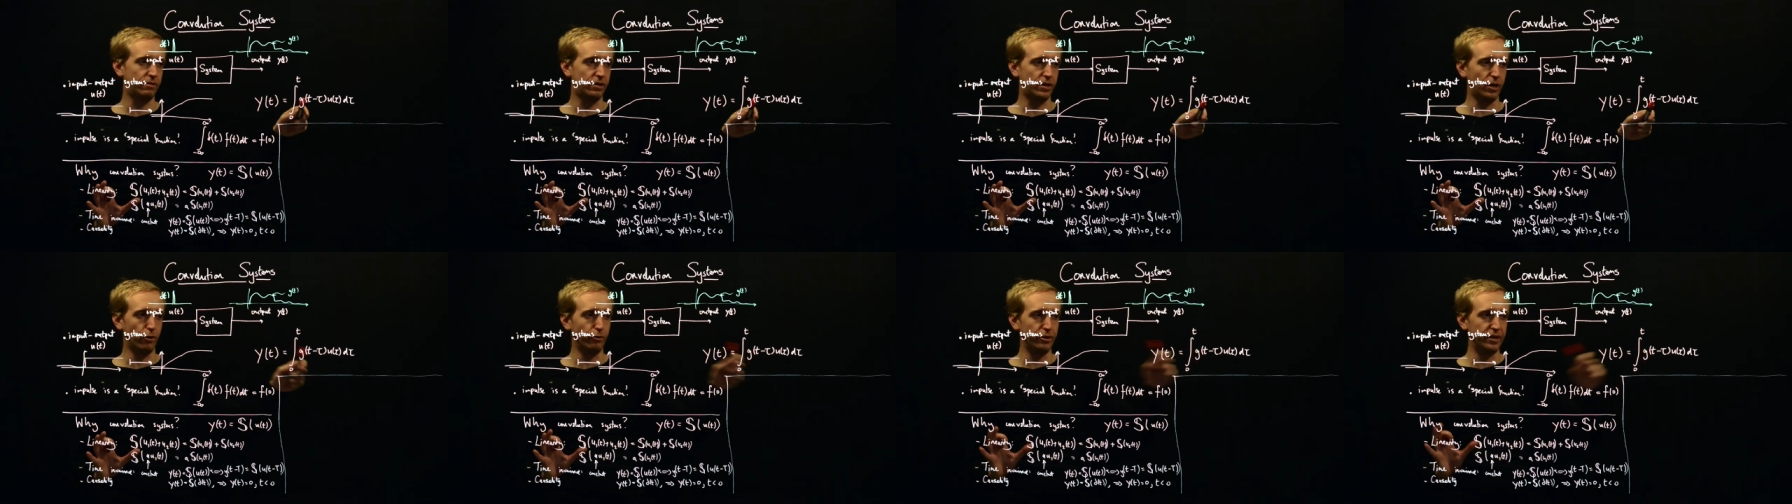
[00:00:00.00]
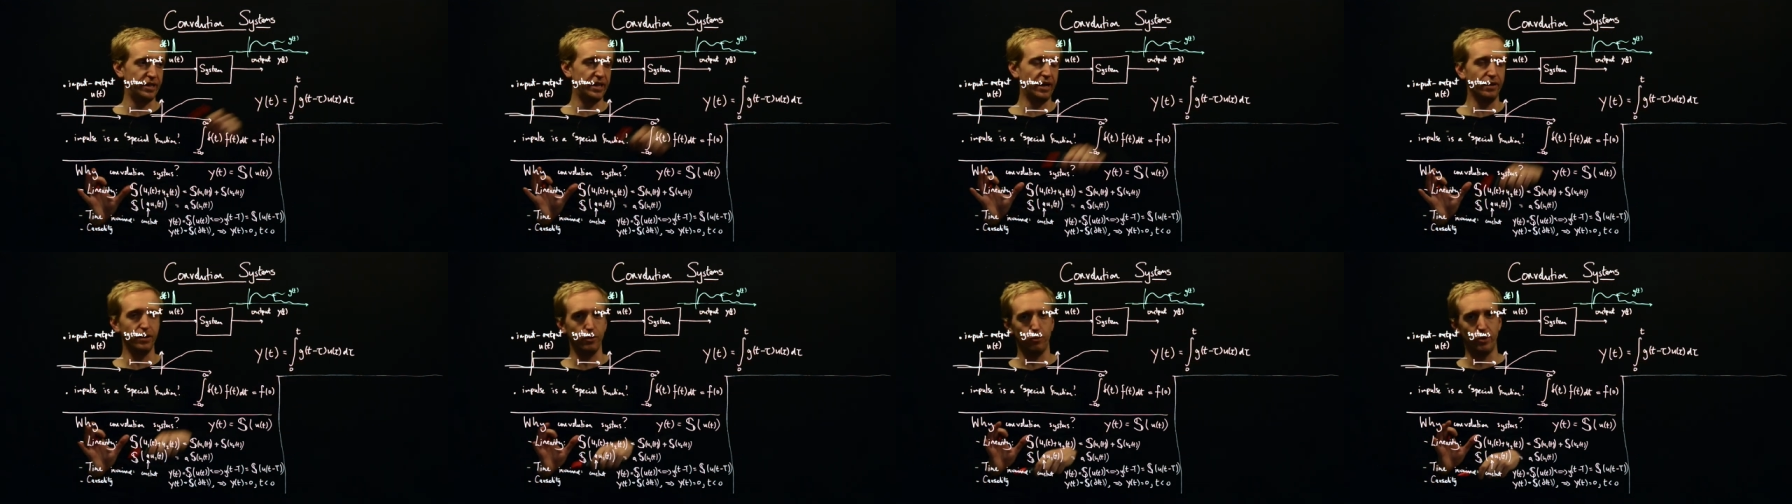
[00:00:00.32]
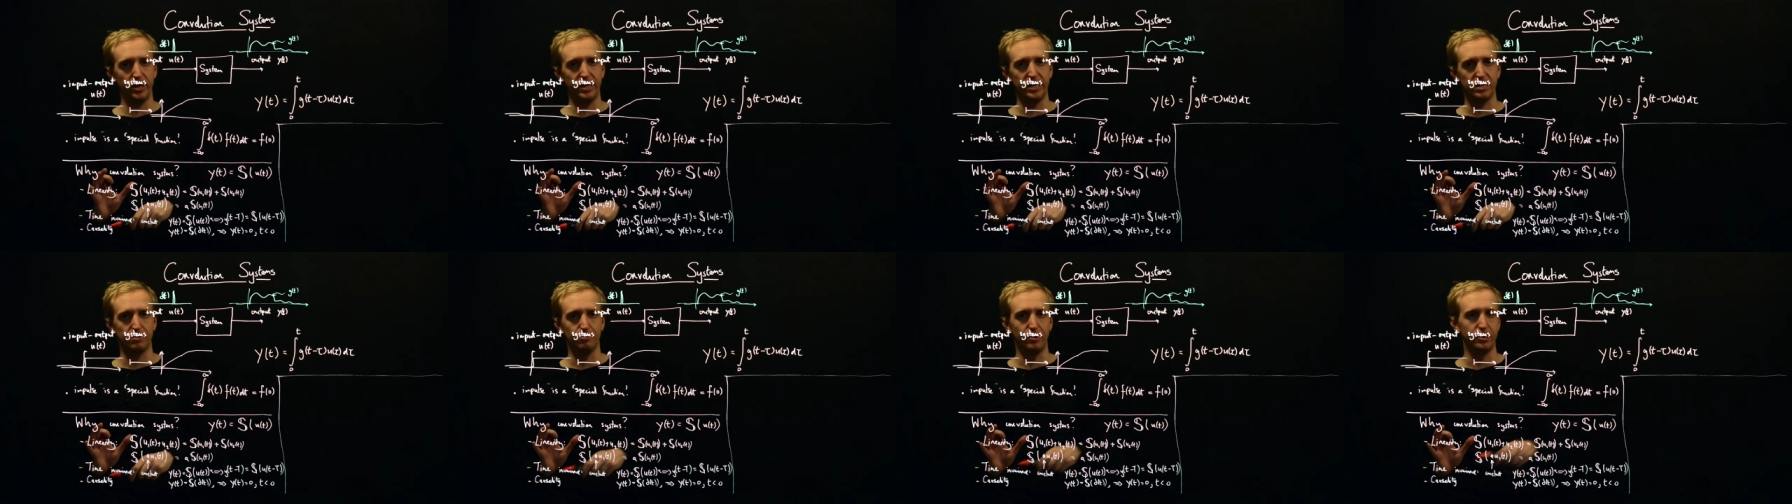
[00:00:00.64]
going the other
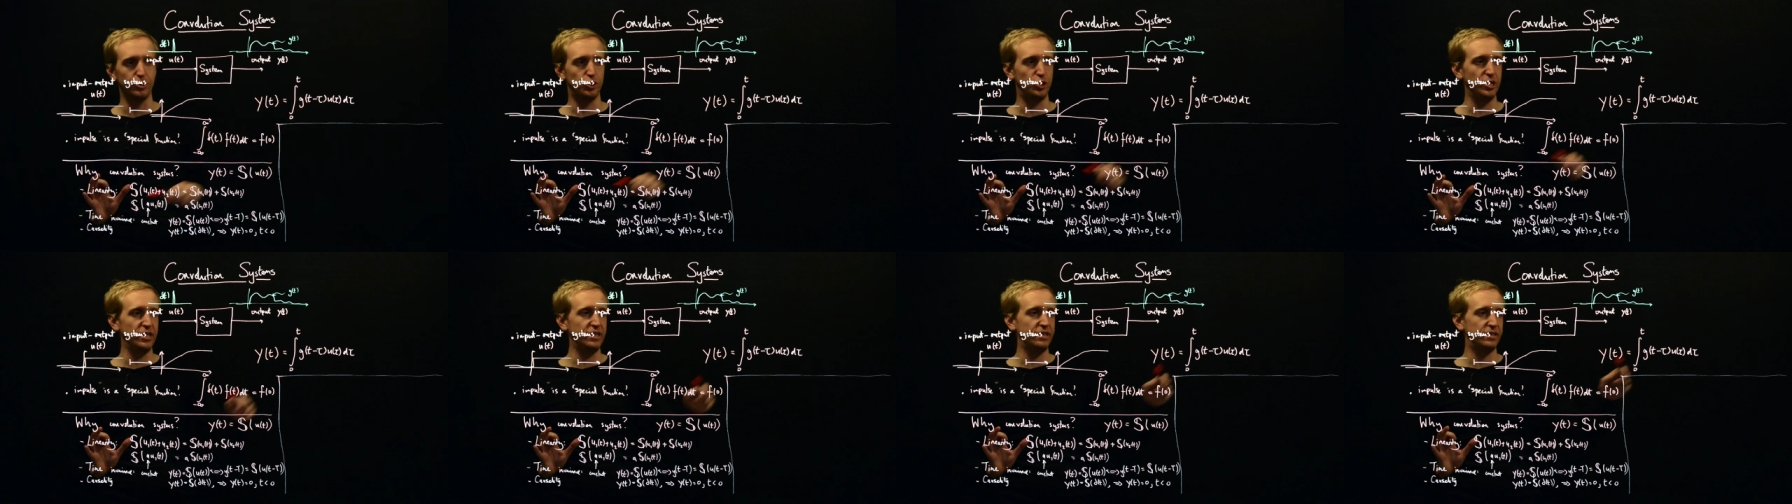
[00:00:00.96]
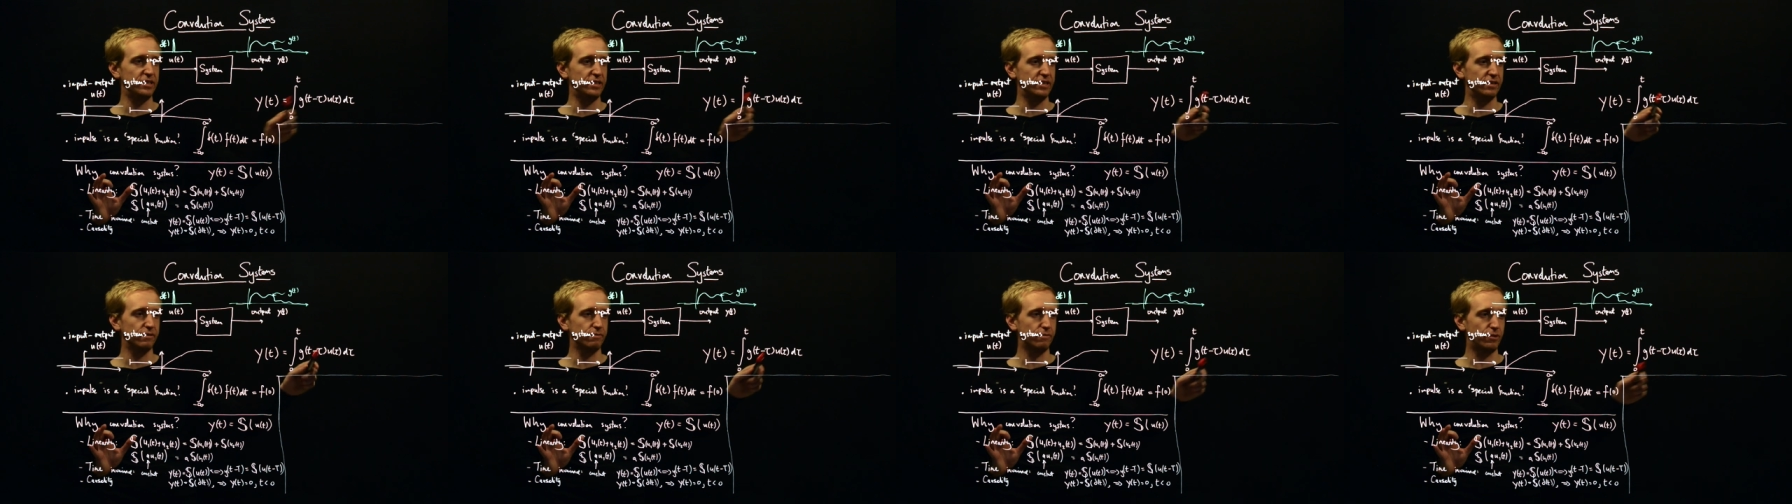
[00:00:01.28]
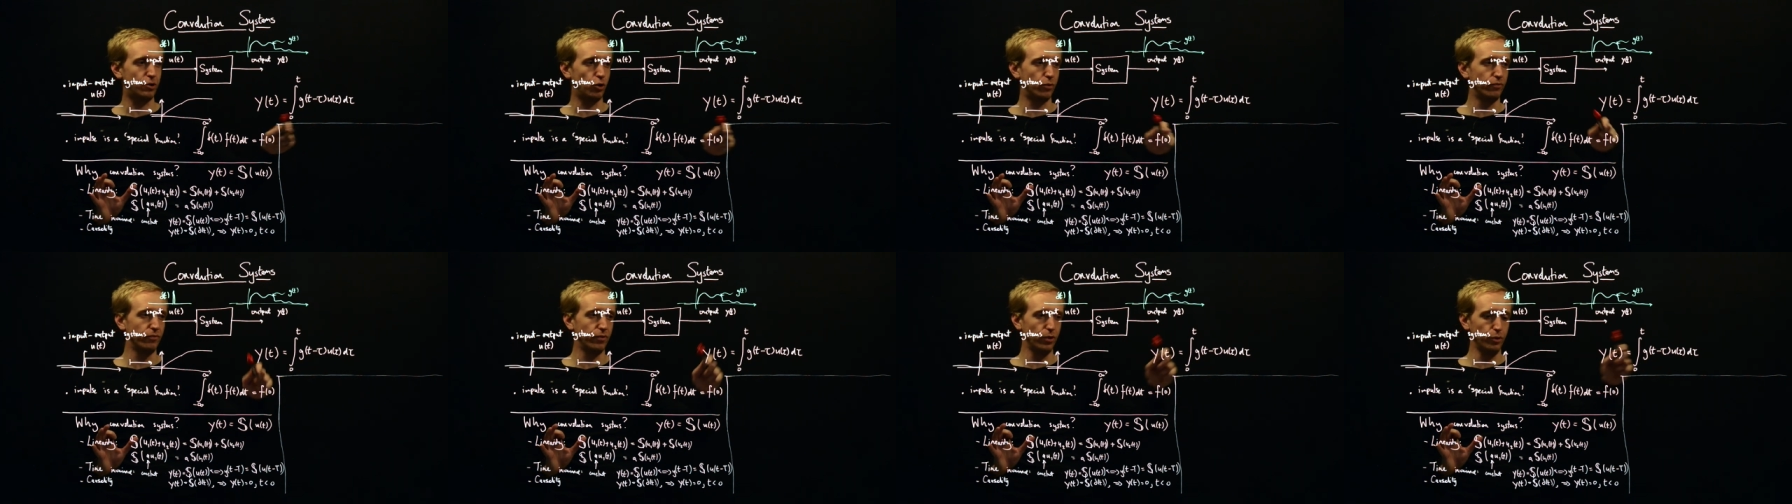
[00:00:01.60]
way is much easier
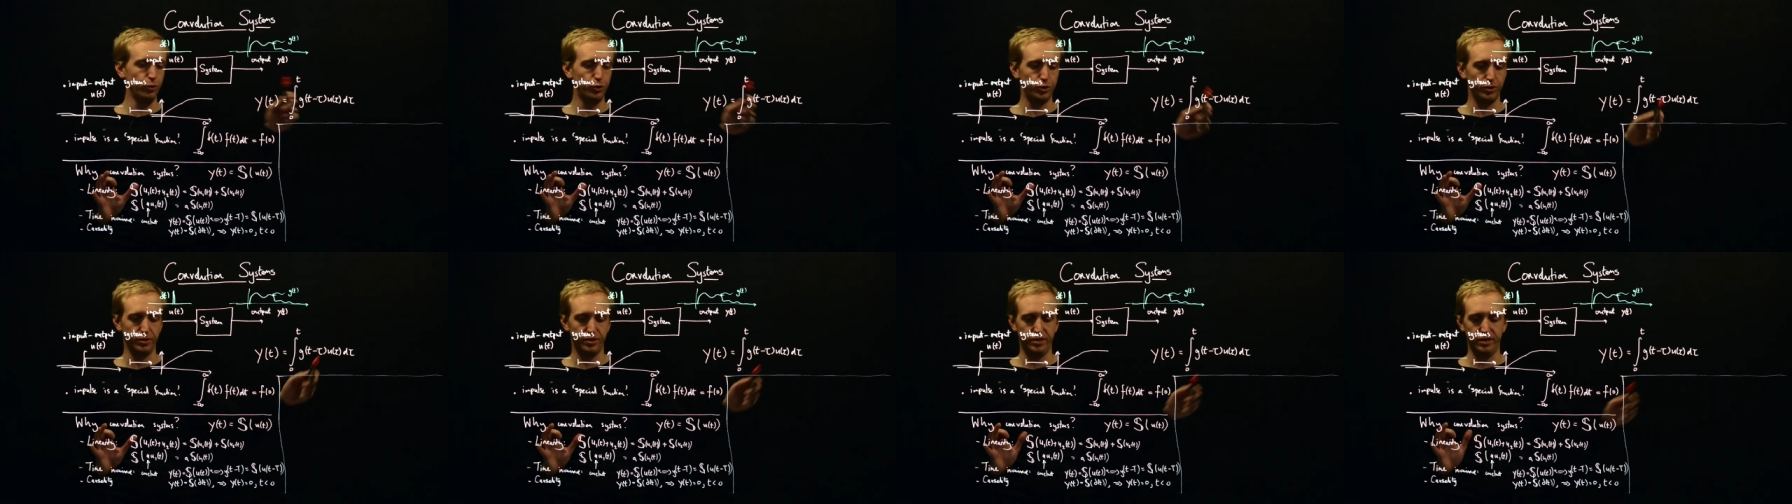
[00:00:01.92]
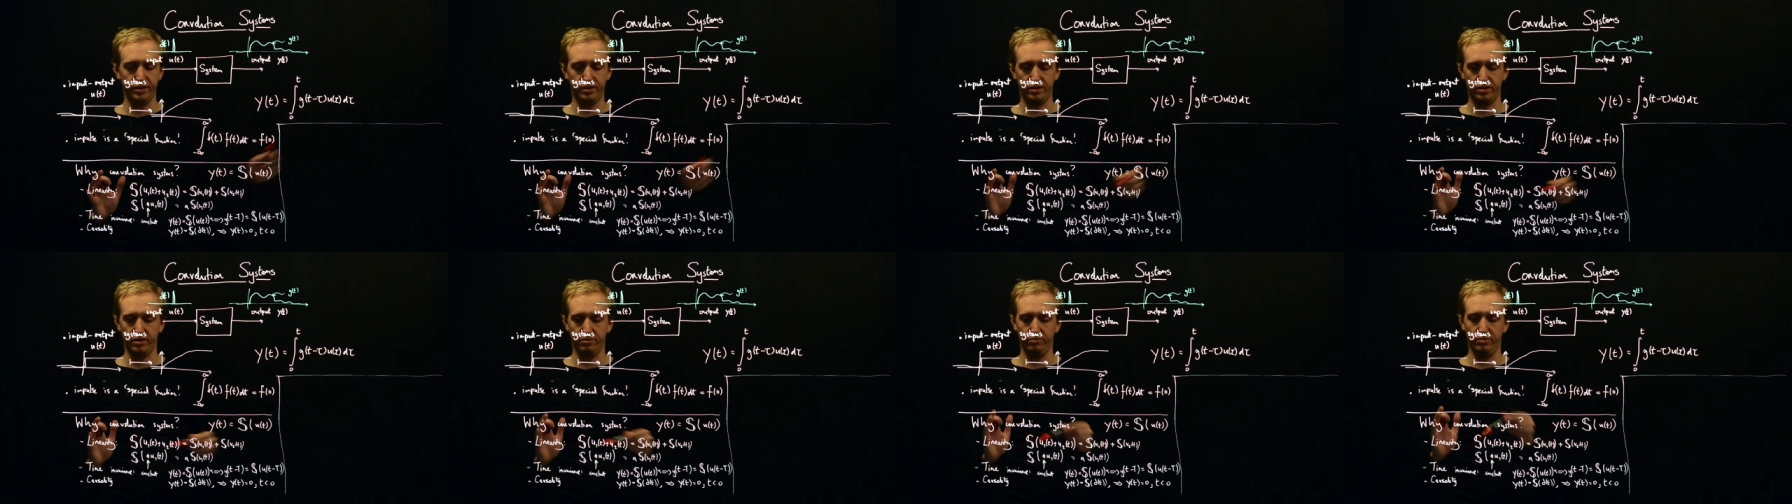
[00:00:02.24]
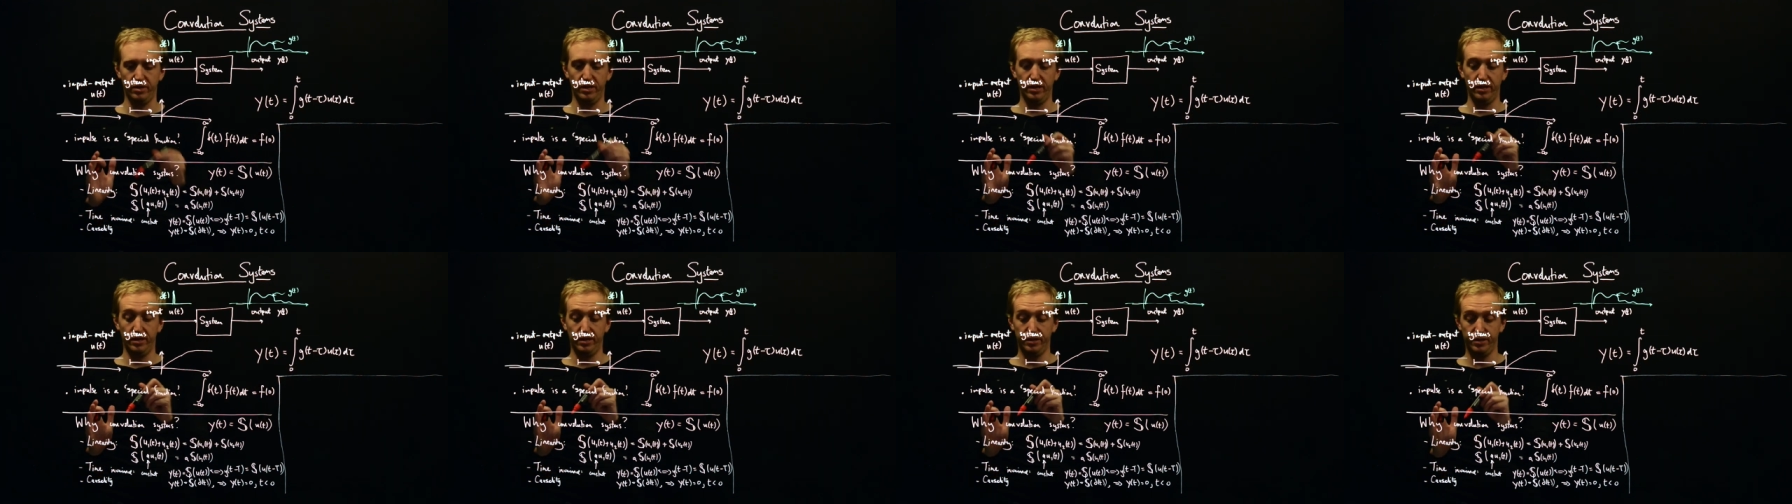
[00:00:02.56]
convolution system